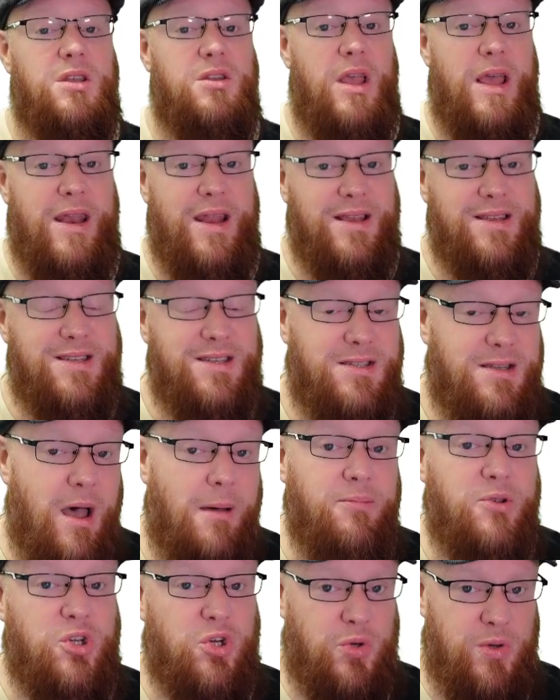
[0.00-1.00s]
in a
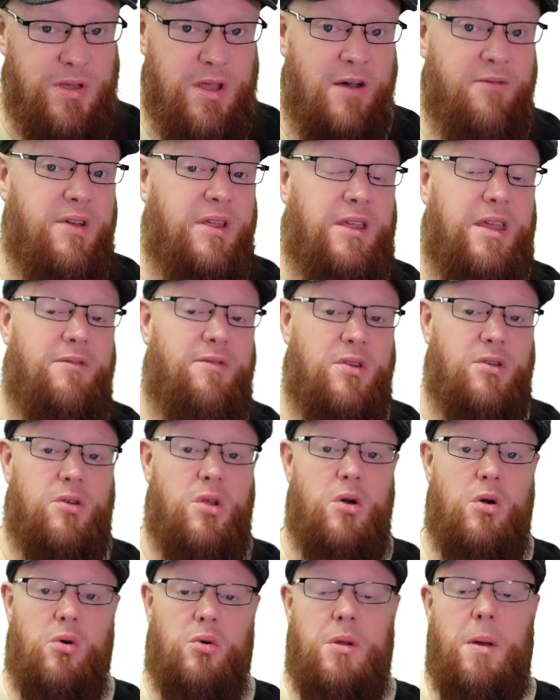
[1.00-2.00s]
subtree of a given
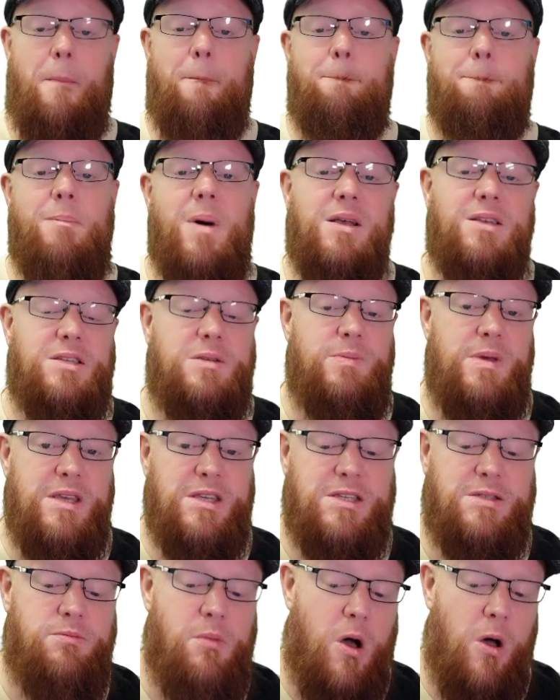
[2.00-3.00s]
node must be
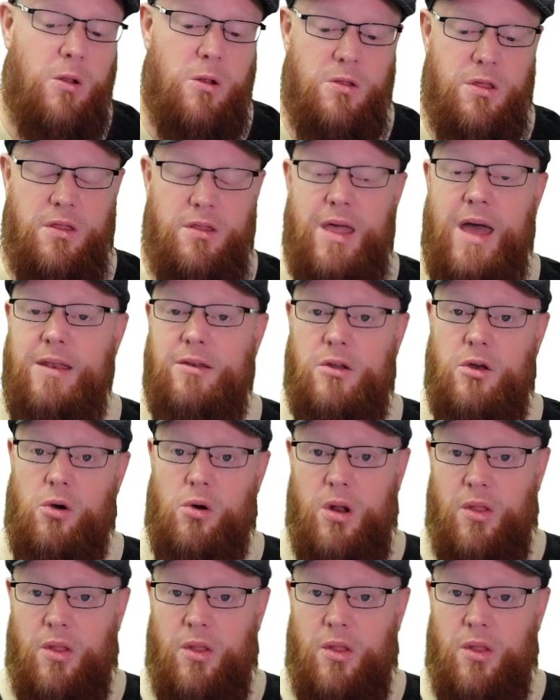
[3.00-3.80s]
smaller than that node.